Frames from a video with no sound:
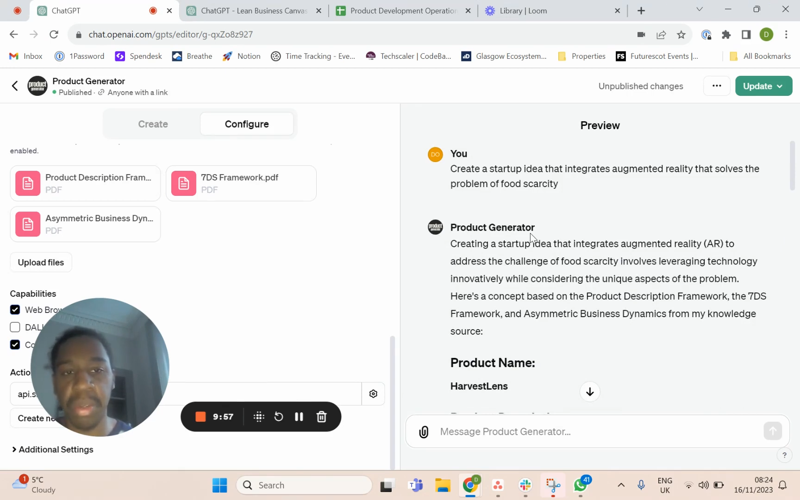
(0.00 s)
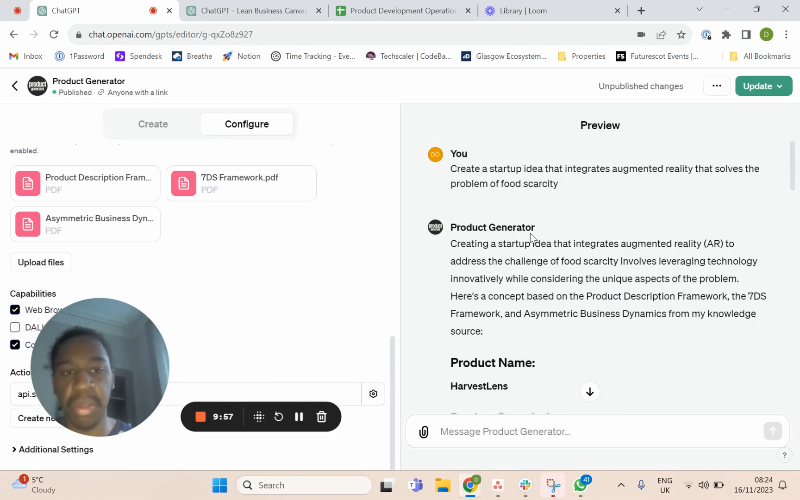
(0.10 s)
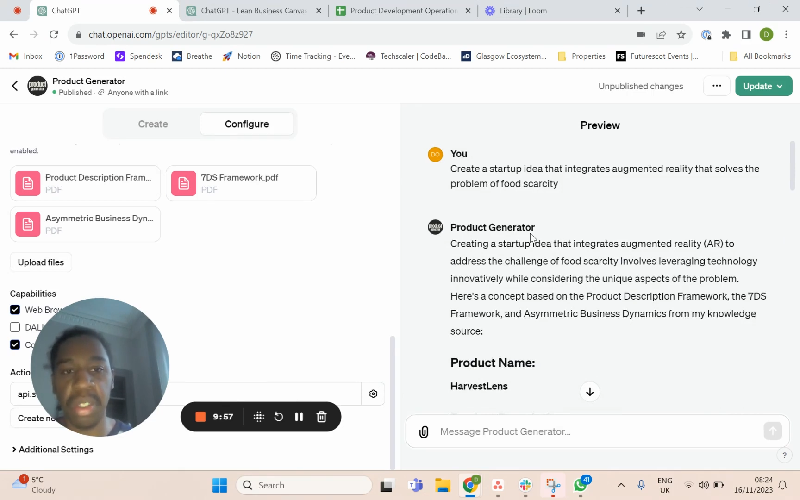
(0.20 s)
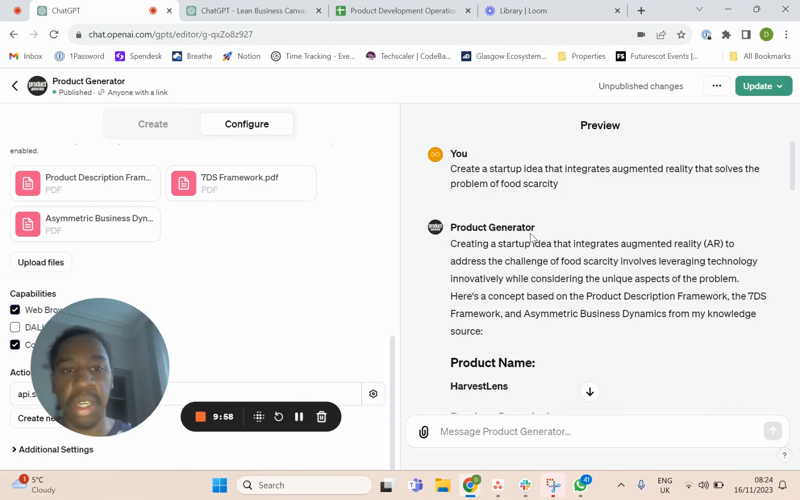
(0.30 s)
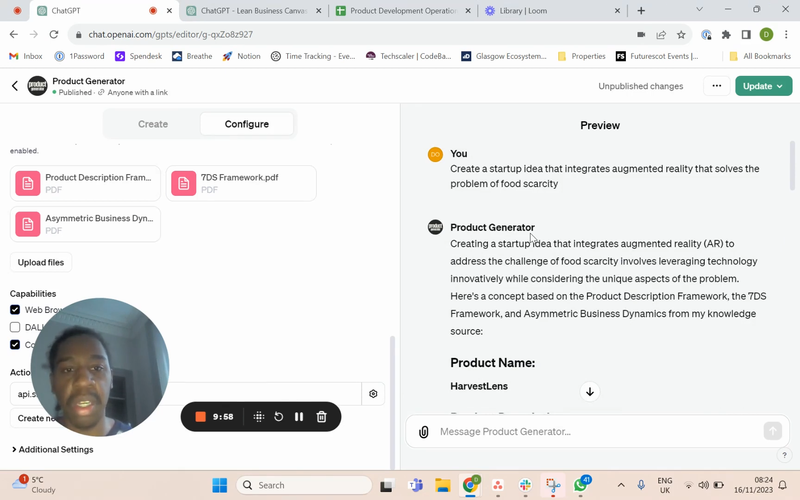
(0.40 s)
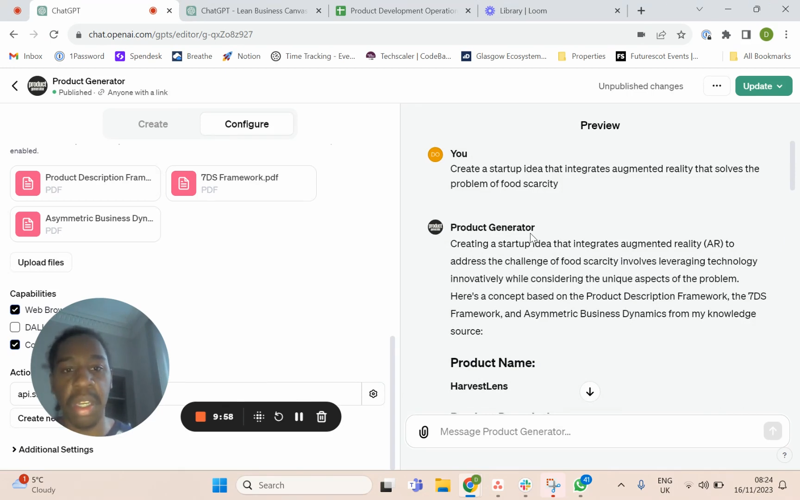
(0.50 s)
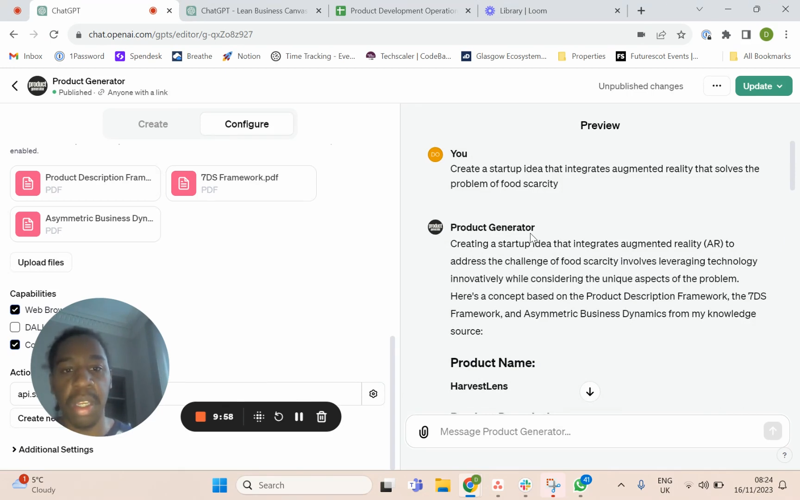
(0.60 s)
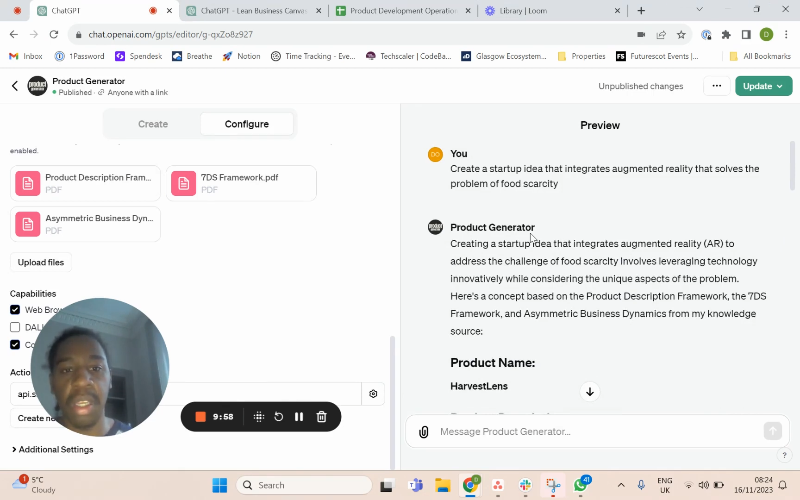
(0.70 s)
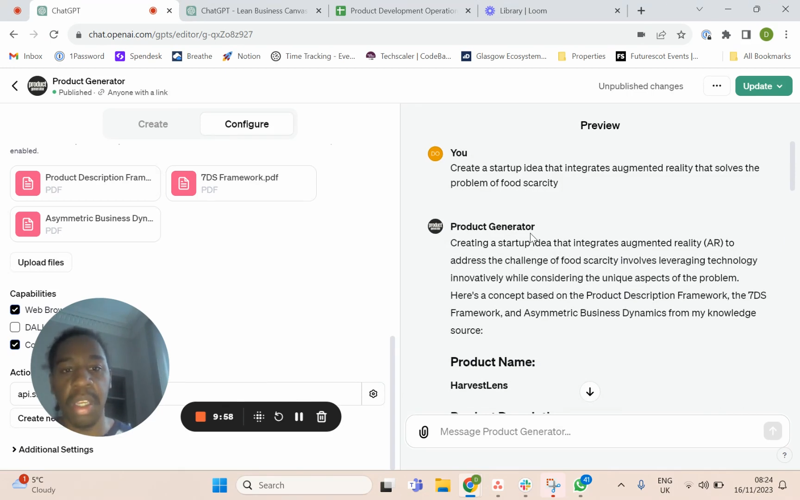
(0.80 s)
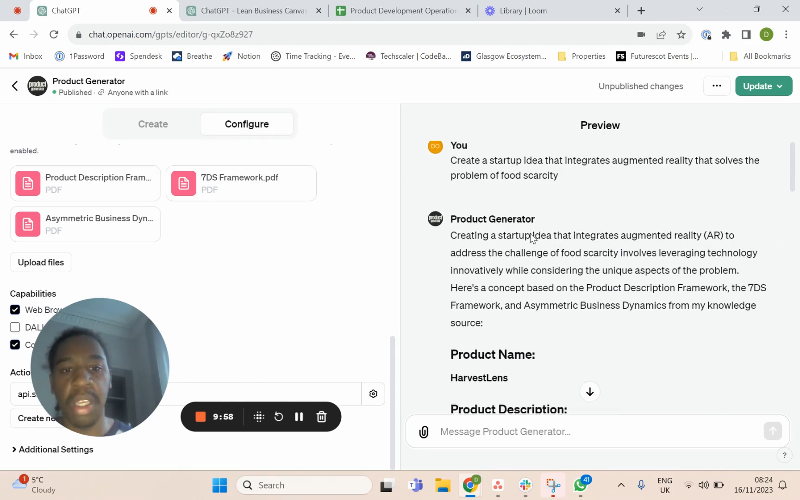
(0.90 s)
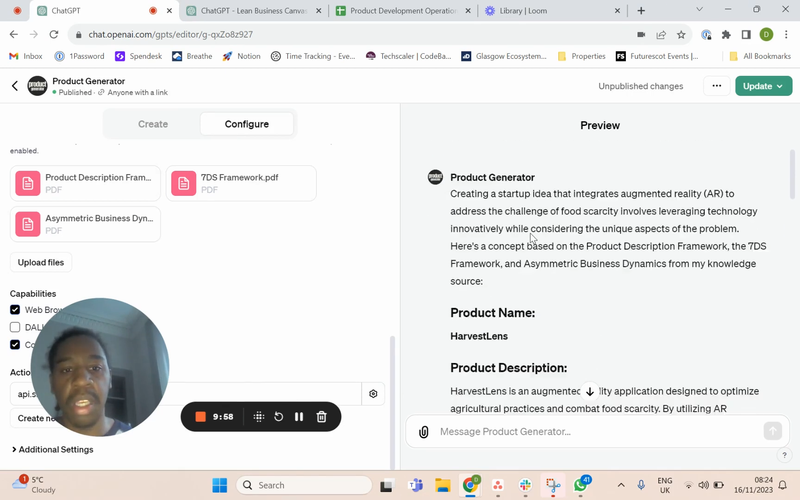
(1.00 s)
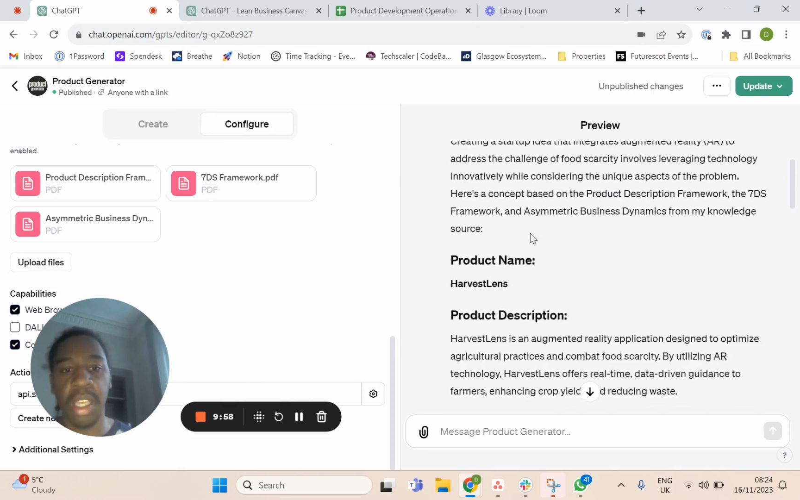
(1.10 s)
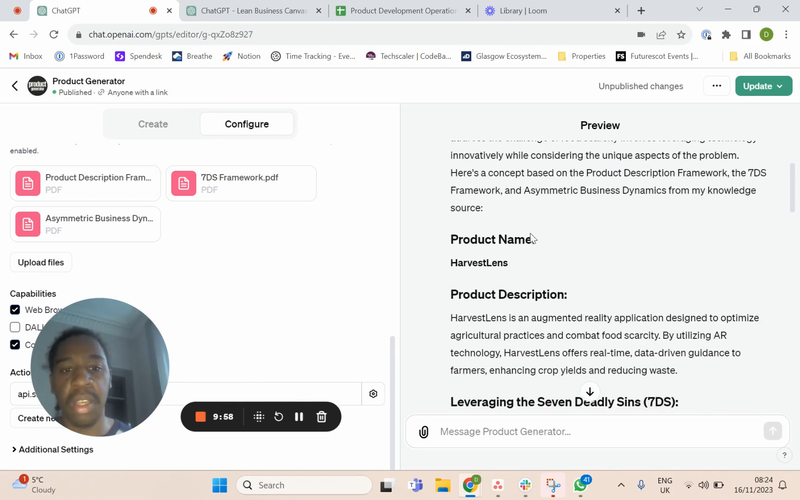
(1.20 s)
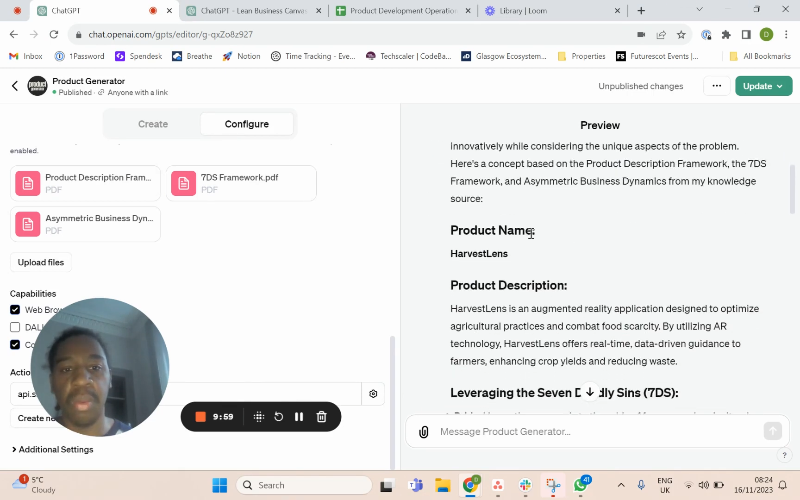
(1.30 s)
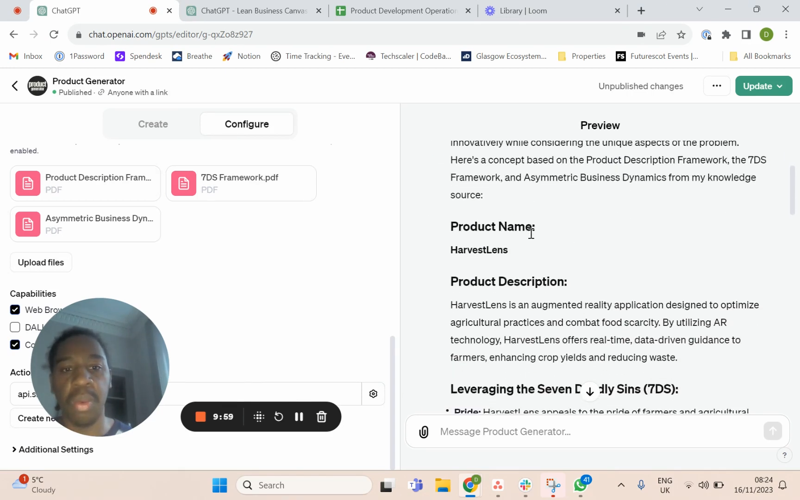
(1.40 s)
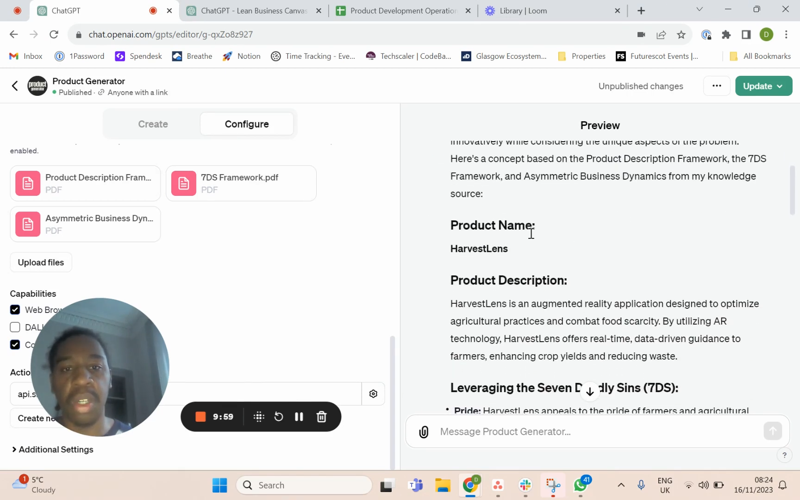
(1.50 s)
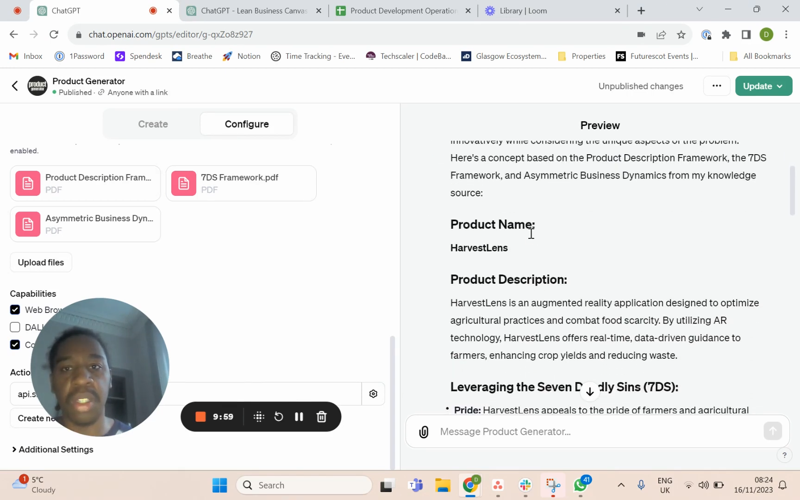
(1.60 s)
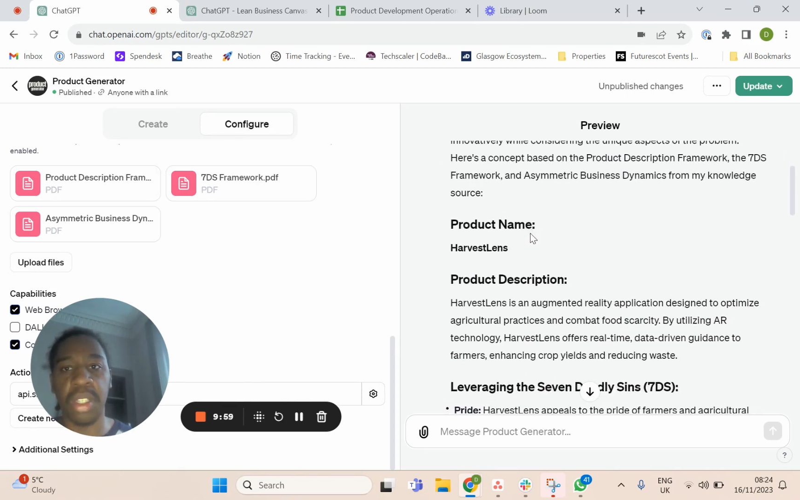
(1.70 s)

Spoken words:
builder, it was